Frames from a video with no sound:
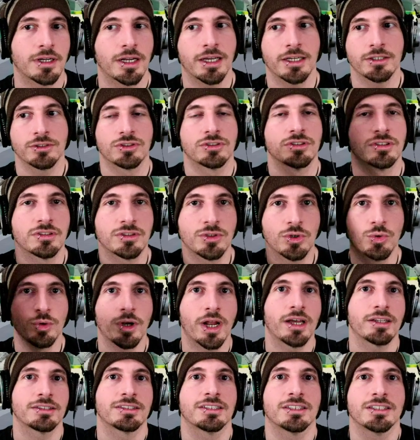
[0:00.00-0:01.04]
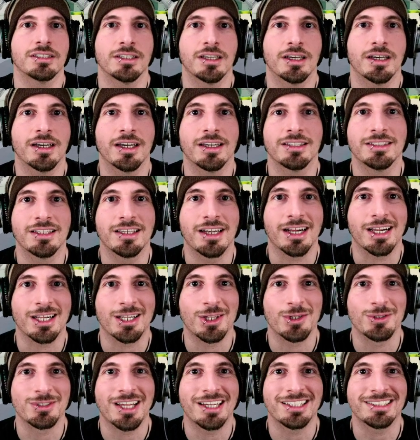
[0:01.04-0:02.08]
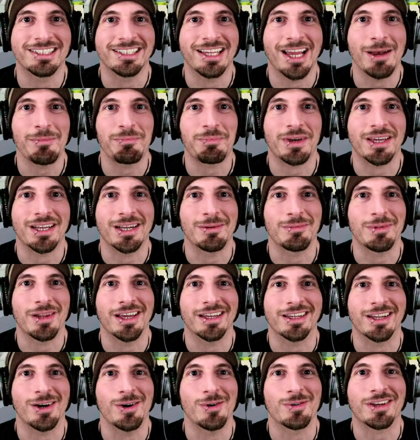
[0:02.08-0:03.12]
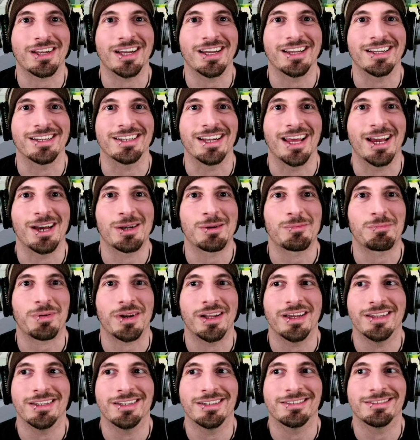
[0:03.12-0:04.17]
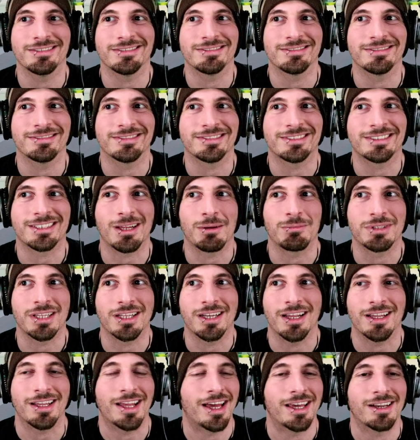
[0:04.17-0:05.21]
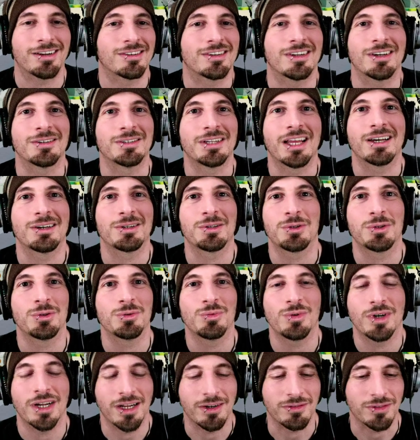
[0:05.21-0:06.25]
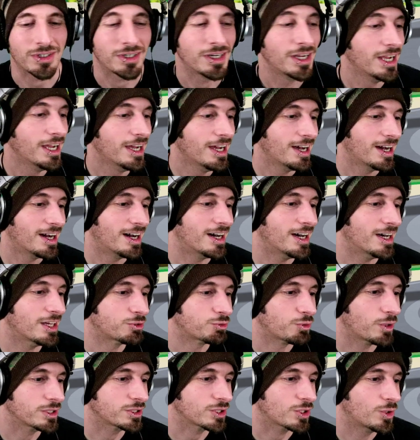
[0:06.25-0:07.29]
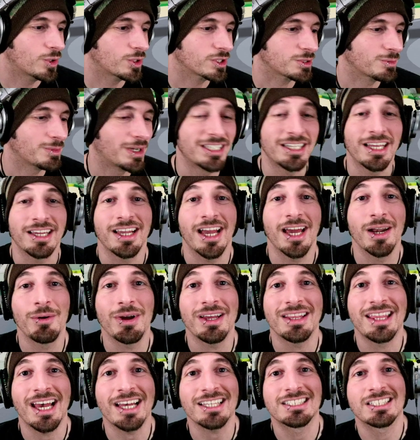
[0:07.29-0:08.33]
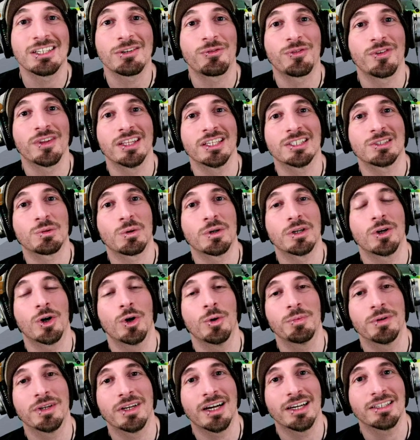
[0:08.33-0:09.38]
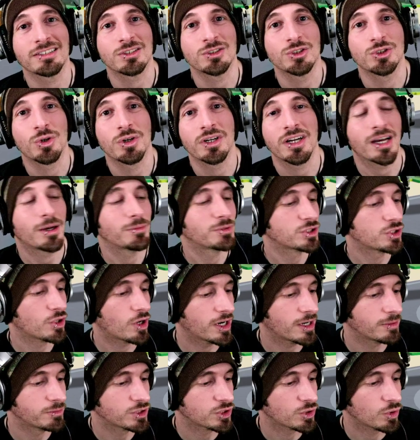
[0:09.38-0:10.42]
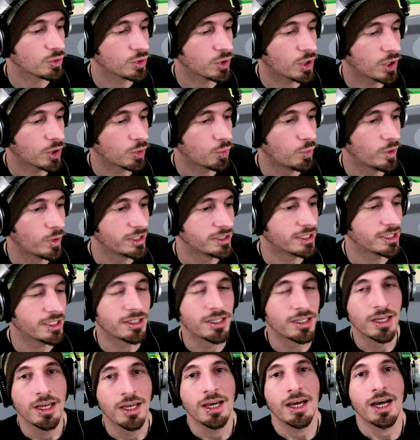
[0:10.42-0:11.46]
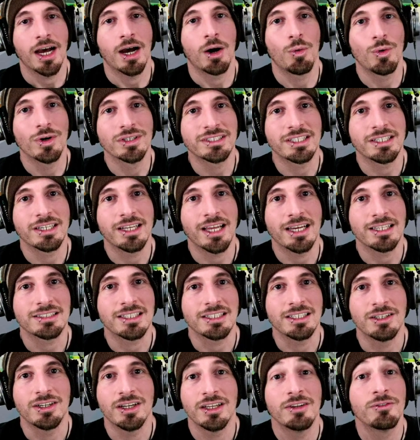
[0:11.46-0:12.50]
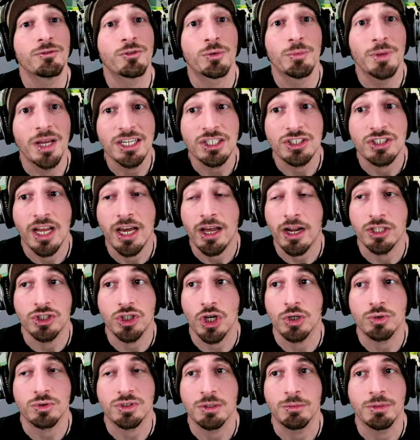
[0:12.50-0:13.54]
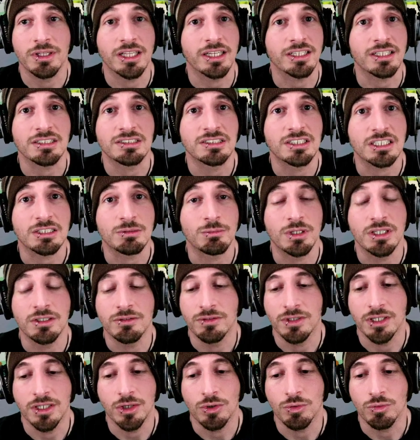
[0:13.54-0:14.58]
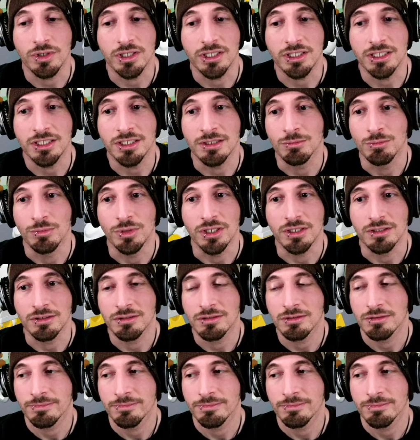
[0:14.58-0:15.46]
I scoot out and then I close out the app, and I'm like, okay, now to play something, I don't know, now to do whatever throughout the course of my day. Anyway, that's it for this one. Hope you guys enjoyed it. I'm sorry I'm so long-winded. I wanted to get the information out. I thought it was going to be like a 6-minute video, really, but